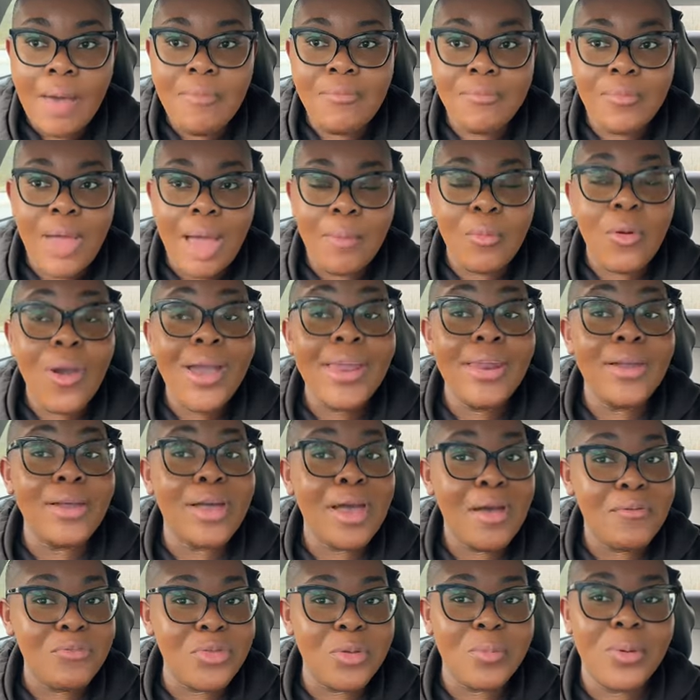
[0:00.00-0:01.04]
I'm, I'm quite
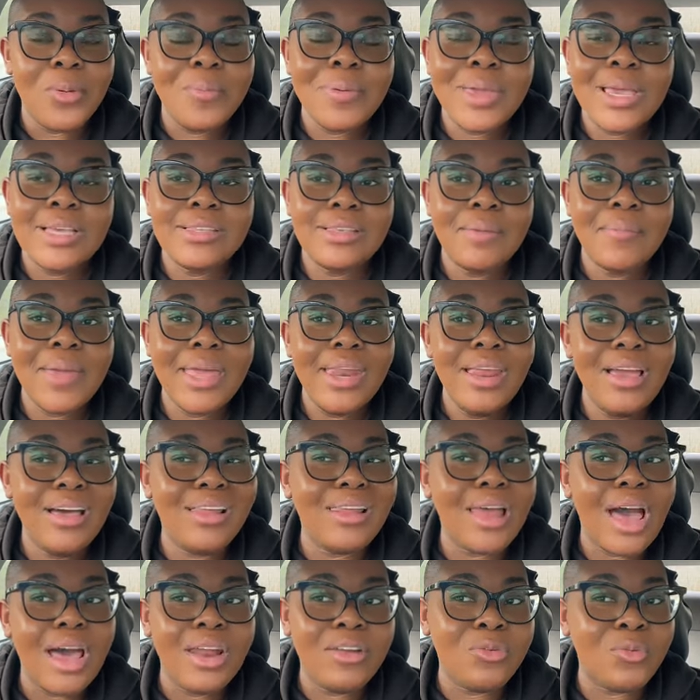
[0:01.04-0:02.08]
uncomfortable because I'm getting
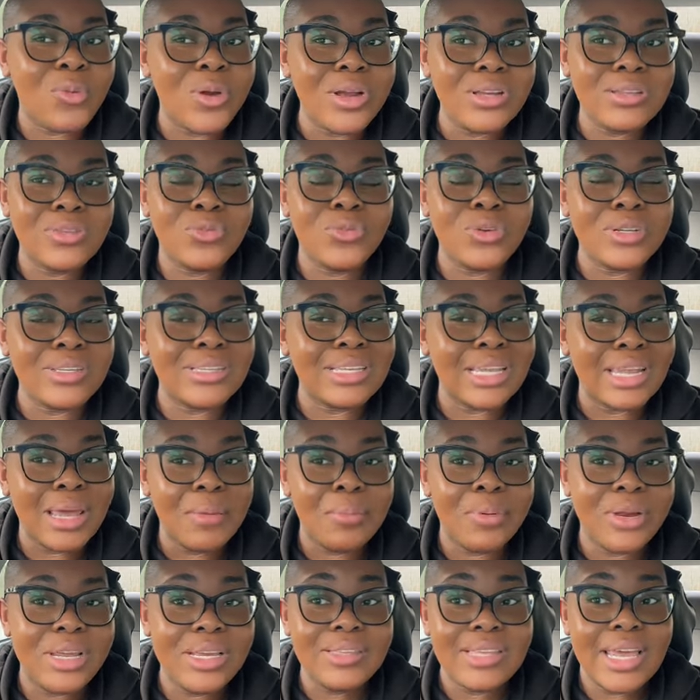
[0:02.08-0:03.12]
a lot of words for
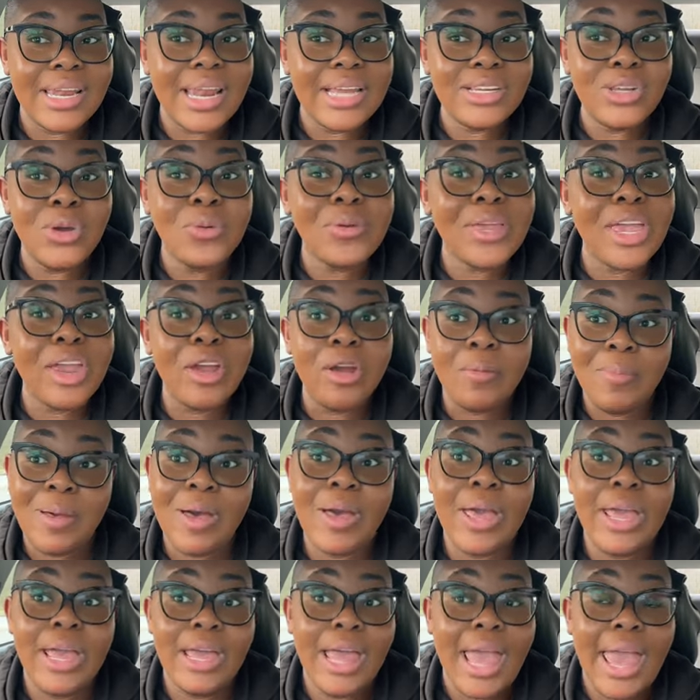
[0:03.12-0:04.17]
celebrities and I don't care
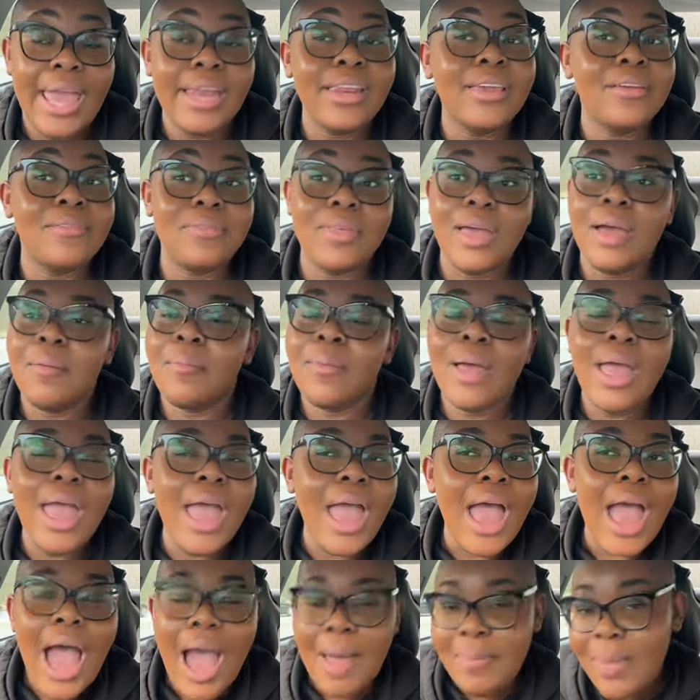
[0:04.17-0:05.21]
about any of them.
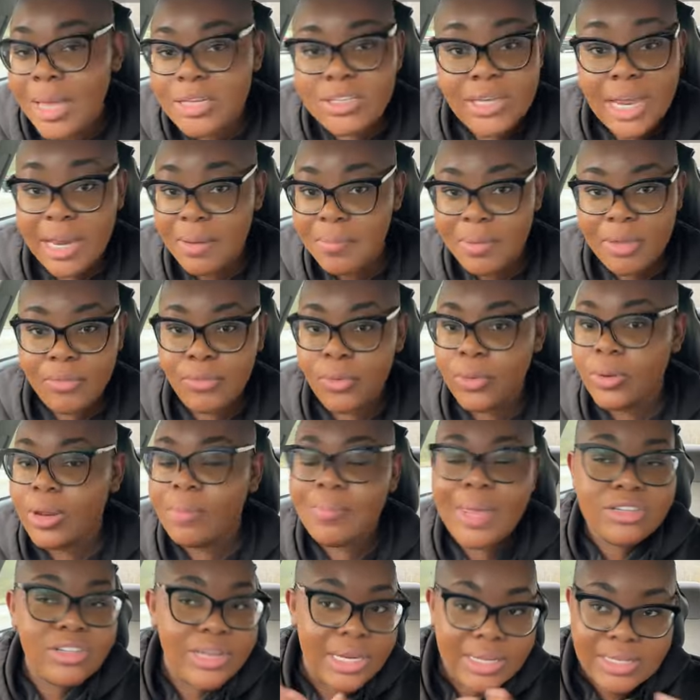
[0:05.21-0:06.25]
I'm not trying to be rude.
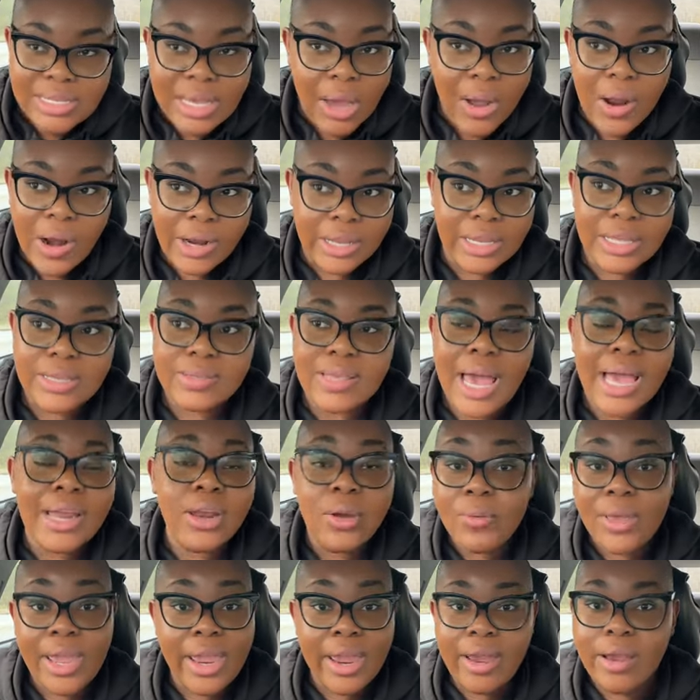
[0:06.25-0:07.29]
I'm not trying to sound heartless. I
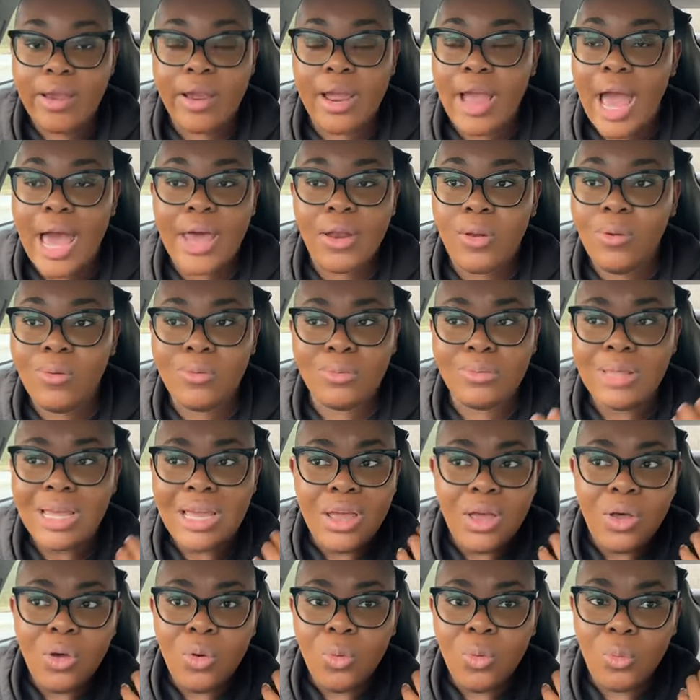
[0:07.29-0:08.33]
don't care. I don't
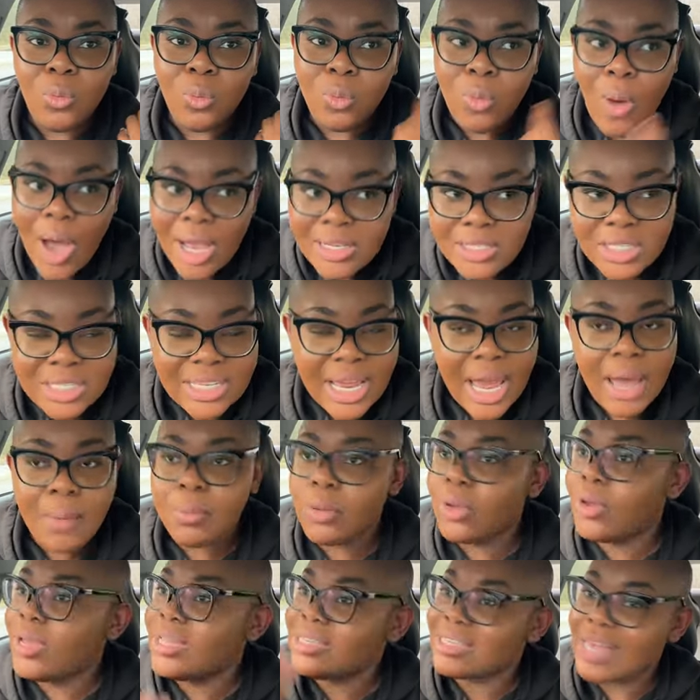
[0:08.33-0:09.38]
watch
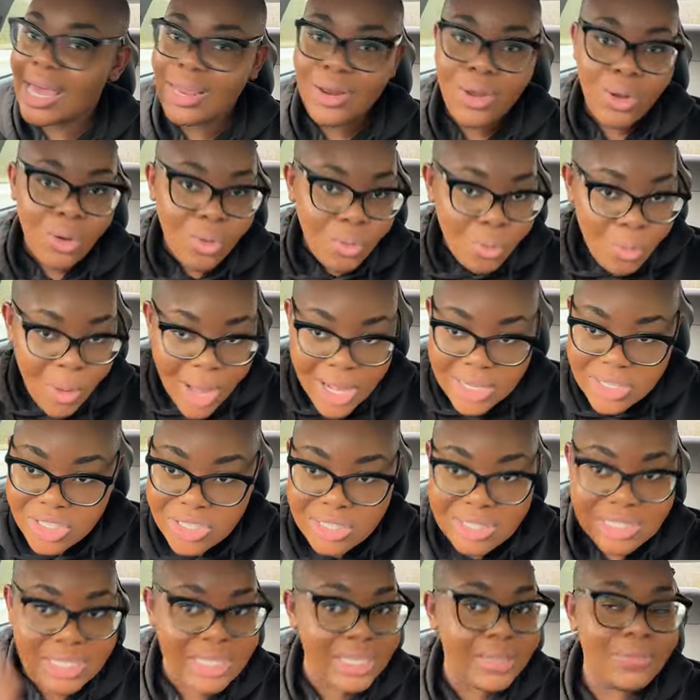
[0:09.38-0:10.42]
tabloids. I don't
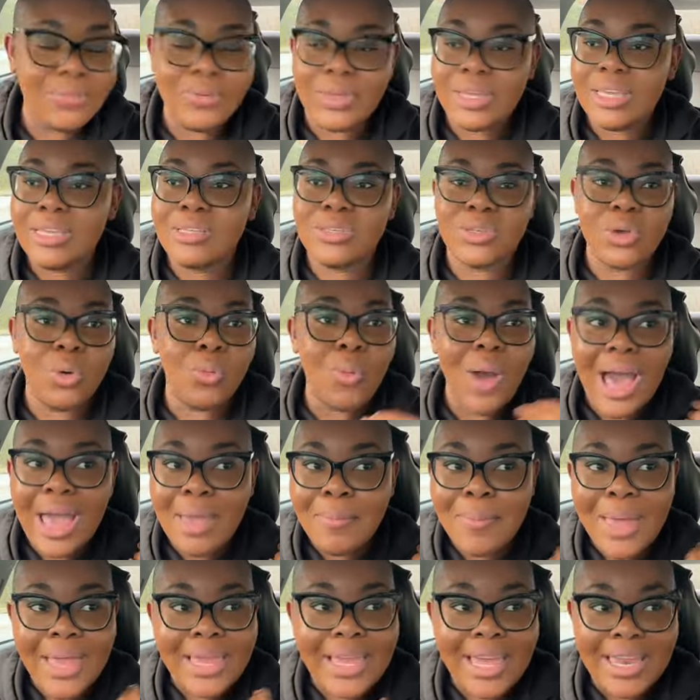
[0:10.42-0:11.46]
watch T V. So
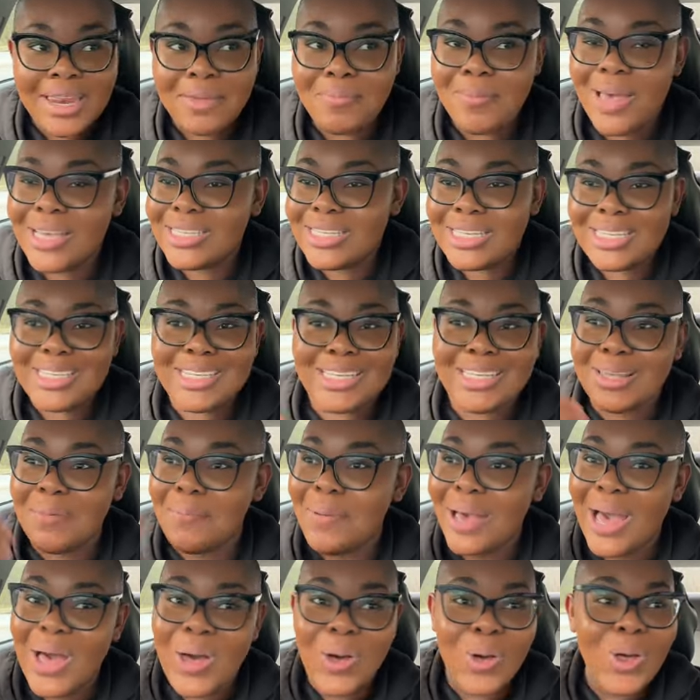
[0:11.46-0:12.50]
why am I getting messages
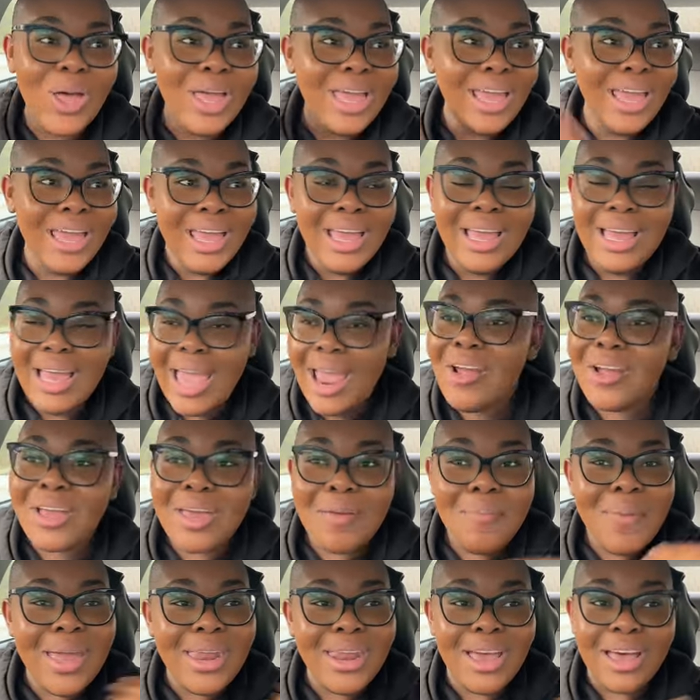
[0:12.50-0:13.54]
about
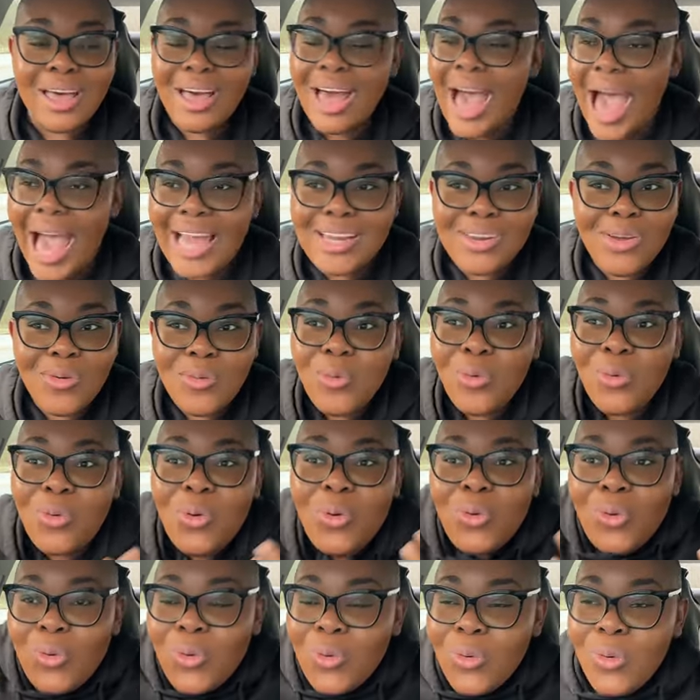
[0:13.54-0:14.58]
Erica Mena? I,
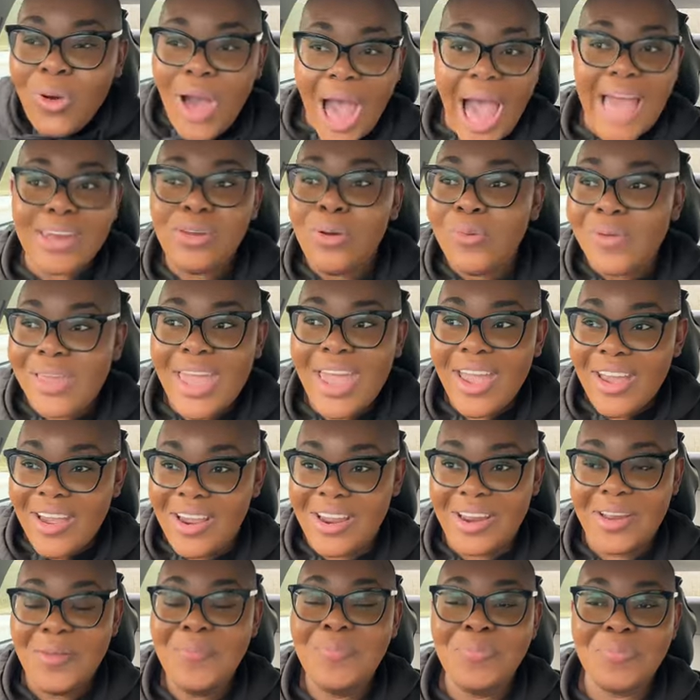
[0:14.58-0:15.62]
who, I don't
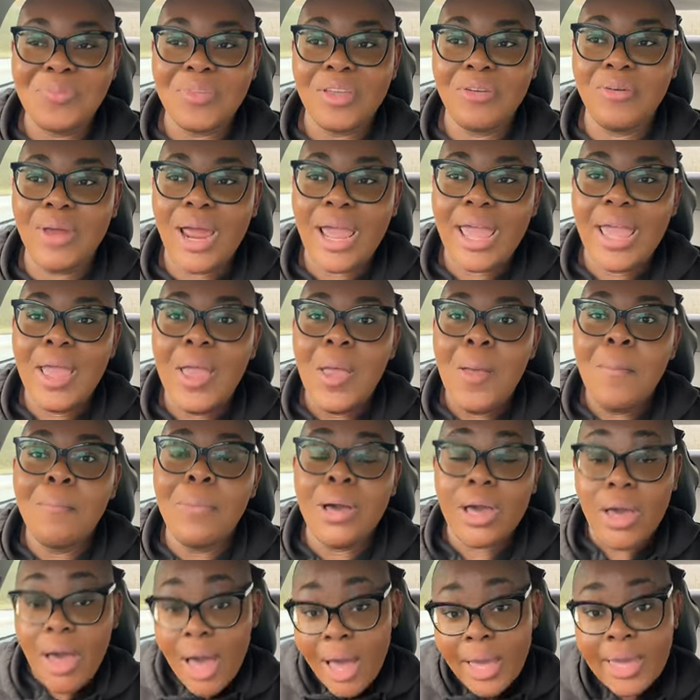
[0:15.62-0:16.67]
care, right?
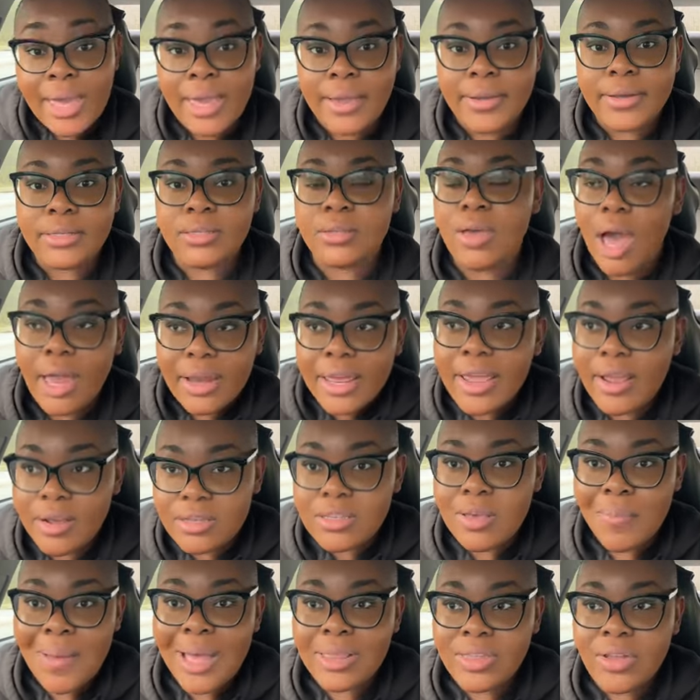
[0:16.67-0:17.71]
But God cares. God
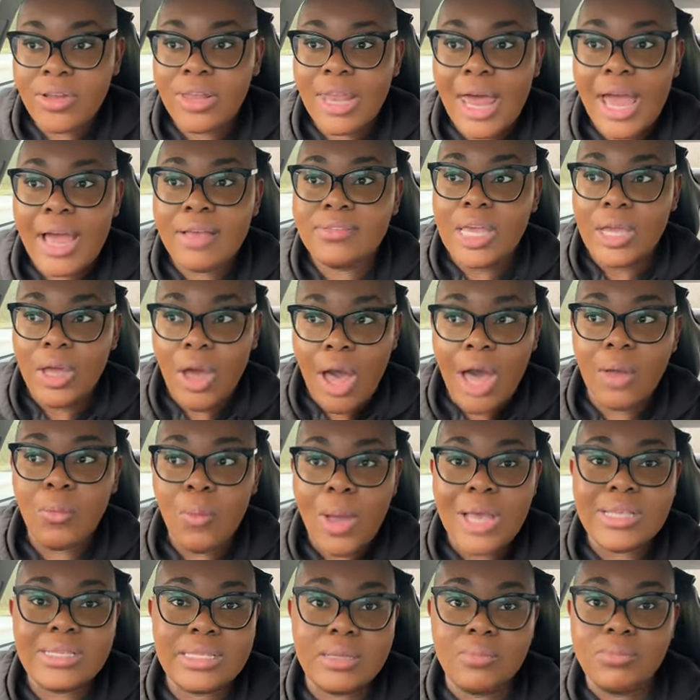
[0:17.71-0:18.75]
cares about their lives and God
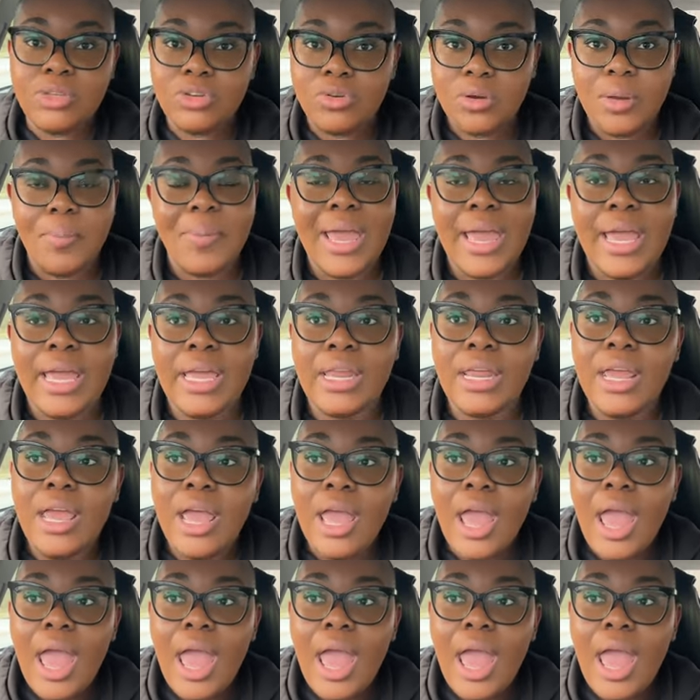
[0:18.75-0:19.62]
wants them to repent.